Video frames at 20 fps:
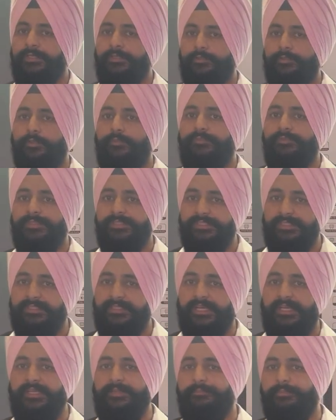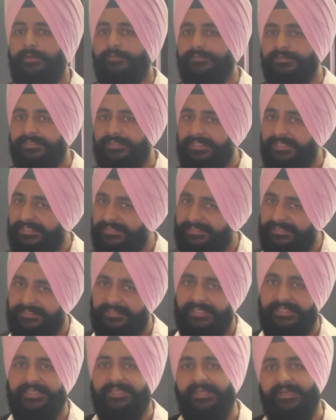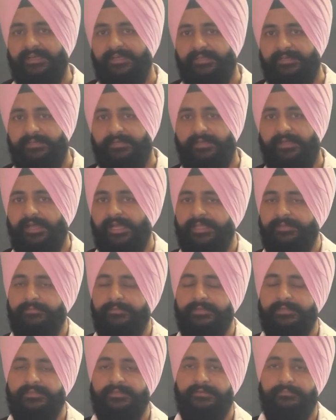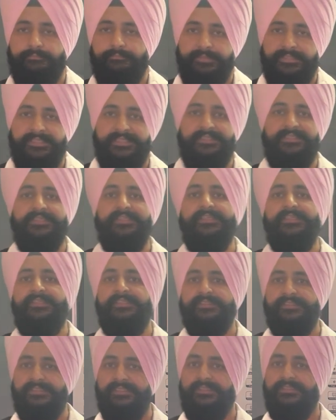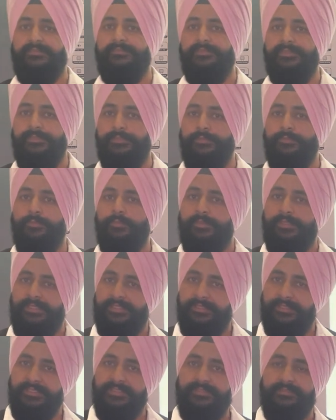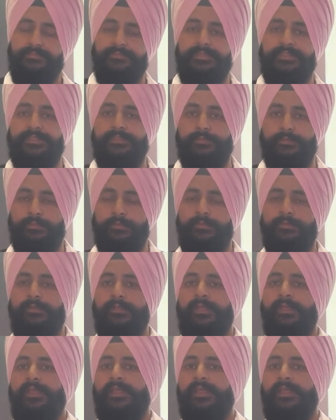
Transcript: So which type of skills they are, I will completely discuss with you in this video.